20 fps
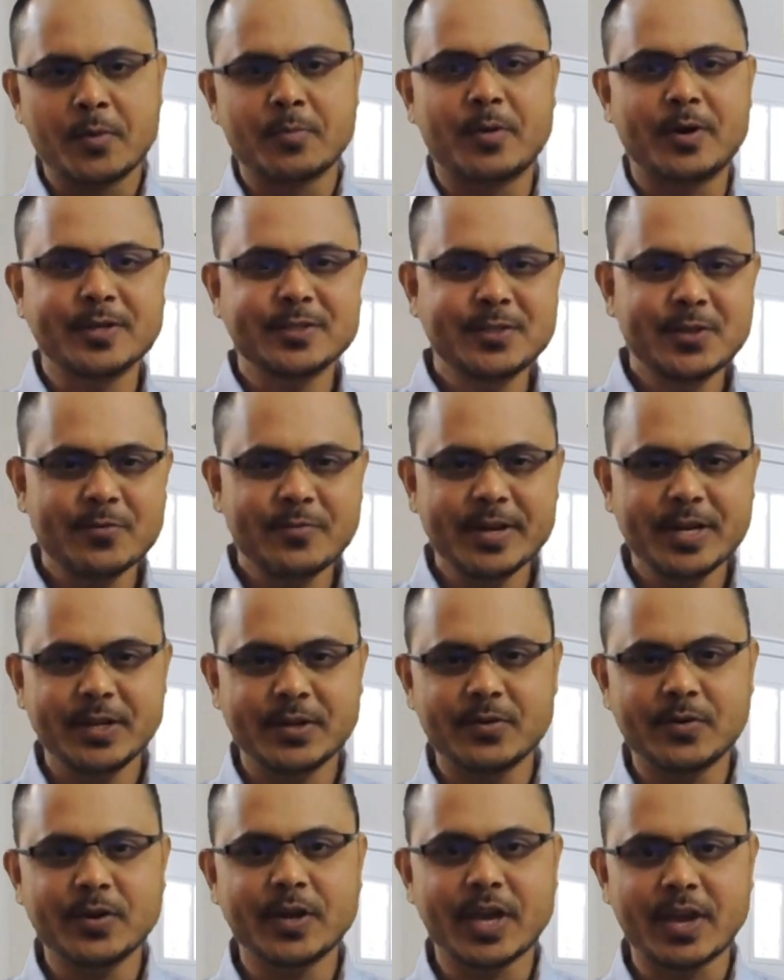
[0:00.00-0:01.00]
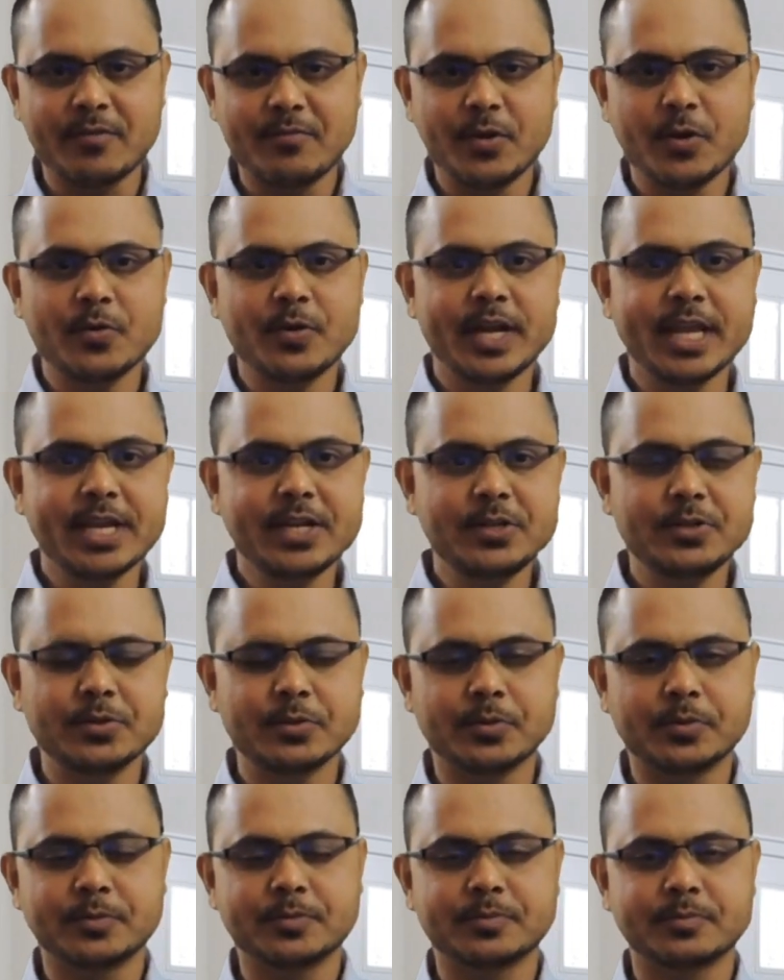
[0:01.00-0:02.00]
Pause the video if you need
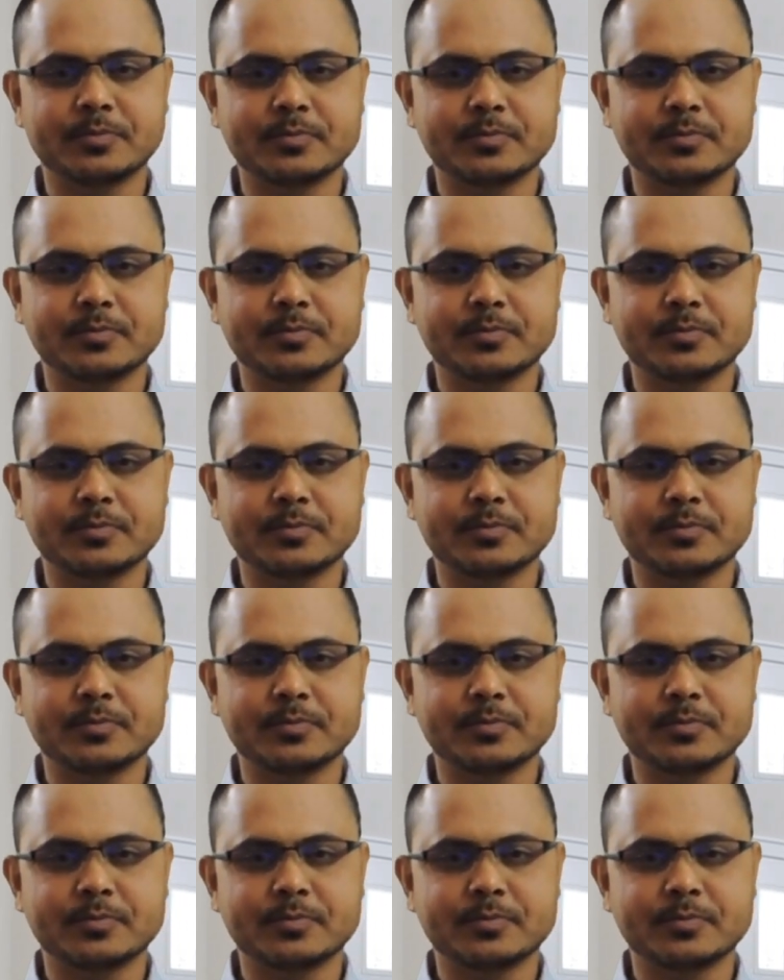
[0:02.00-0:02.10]
to.